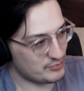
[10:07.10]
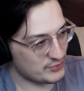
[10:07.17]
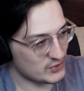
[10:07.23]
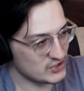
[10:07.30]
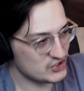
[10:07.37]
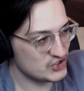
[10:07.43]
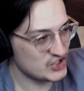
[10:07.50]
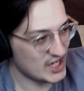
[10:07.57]

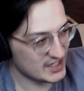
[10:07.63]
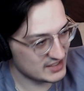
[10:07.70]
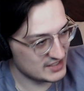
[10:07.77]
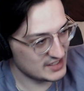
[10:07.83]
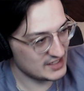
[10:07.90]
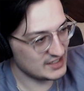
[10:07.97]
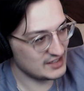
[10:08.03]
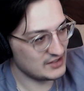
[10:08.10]

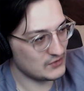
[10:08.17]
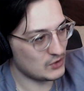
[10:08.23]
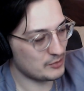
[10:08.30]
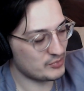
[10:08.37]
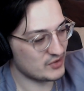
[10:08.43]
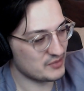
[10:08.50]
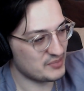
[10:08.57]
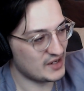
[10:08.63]
projecting
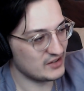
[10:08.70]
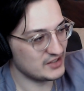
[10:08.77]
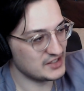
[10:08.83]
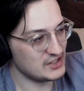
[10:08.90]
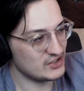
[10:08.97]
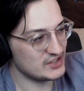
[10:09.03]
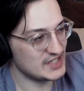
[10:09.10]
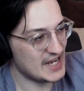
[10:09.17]
or
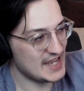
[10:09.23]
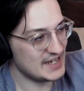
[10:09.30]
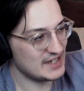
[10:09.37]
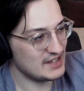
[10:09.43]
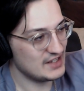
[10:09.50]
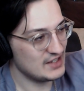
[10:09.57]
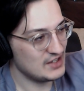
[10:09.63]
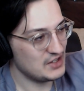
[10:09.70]
propelling your
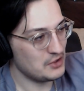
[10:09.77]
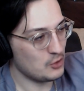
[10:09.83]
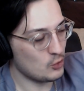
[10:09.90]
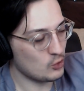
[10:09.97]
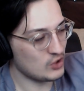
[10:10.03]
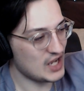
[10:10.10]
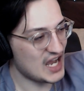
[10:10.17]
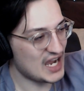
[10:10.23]
Nen
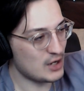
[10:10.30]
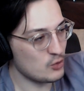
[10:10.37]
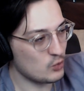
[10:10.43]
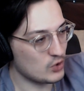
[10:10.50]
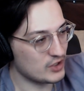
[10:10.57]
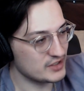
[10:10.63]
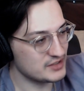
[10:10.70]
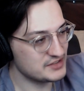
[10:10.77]
aura
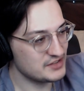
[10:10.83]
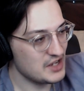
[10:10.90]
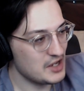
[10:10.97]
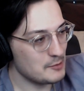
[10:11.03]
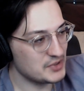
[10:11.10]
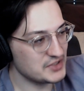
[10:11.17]
outwards,